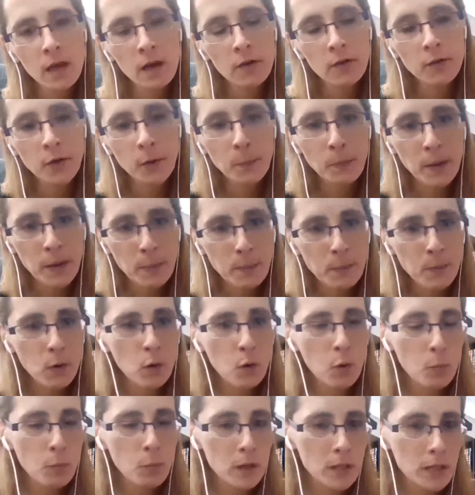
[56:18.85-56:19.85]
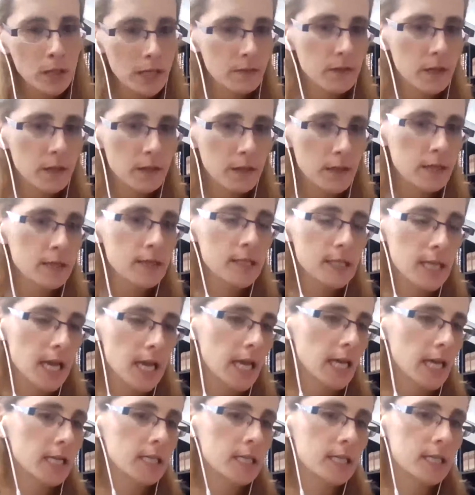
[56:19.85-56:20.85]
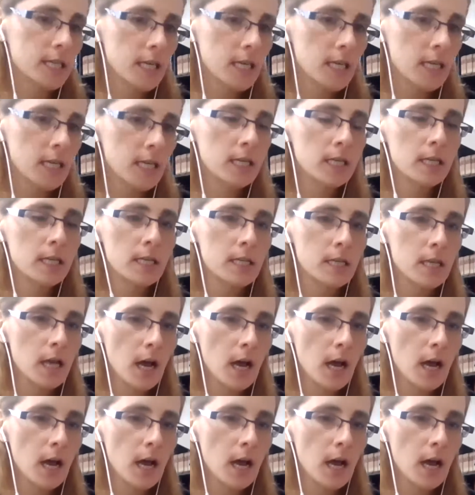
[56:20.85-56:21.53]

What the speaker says: for people who believe that this text is